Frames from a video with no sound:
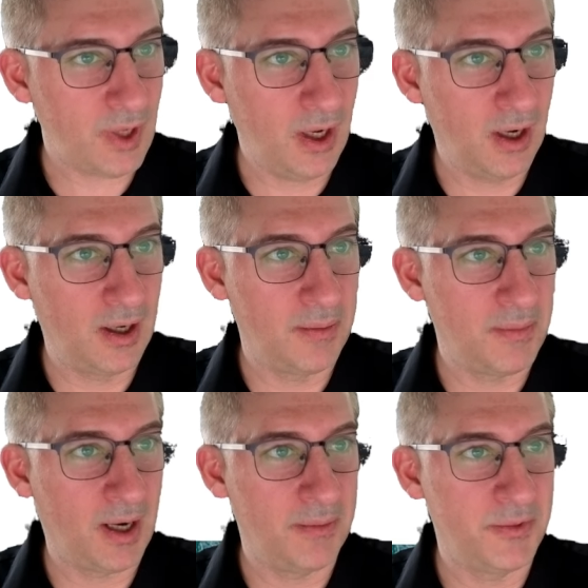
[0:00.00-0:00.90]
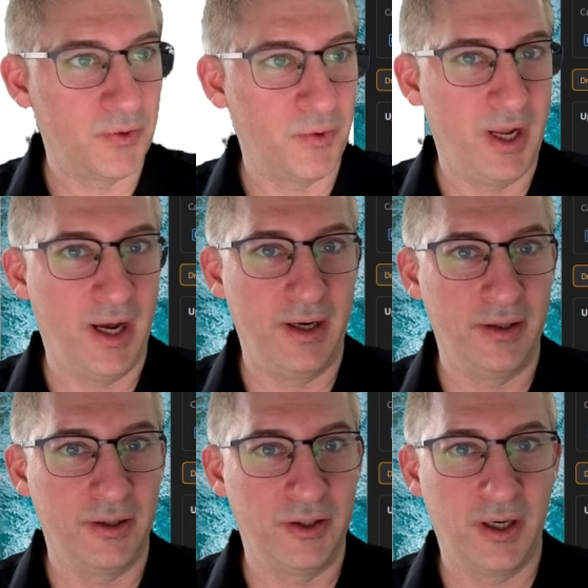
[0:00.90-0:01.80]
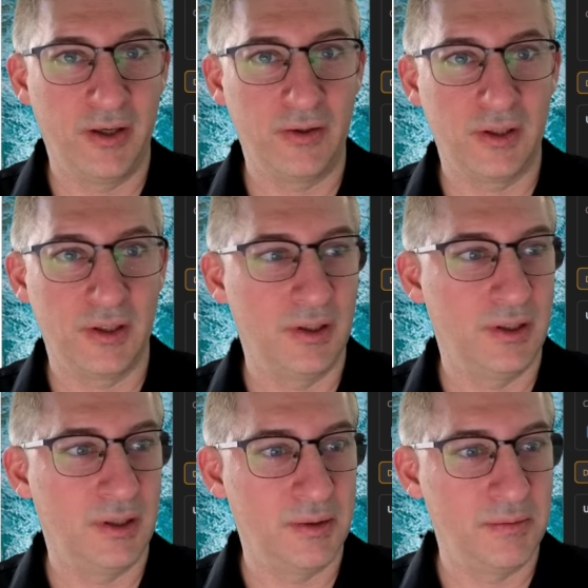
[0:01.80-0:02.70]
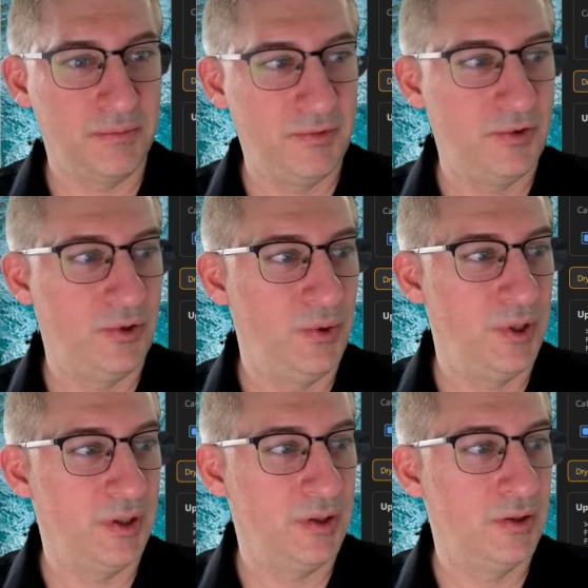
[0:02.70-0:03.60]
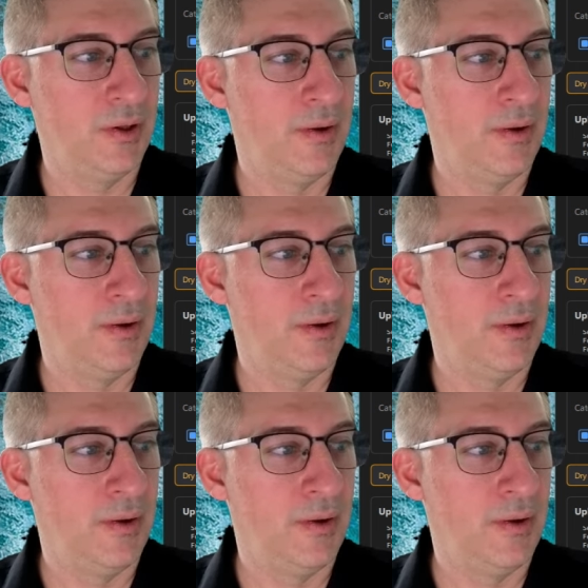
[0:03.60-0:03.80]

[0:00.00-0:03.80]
I'm just re-adding the channel because to this,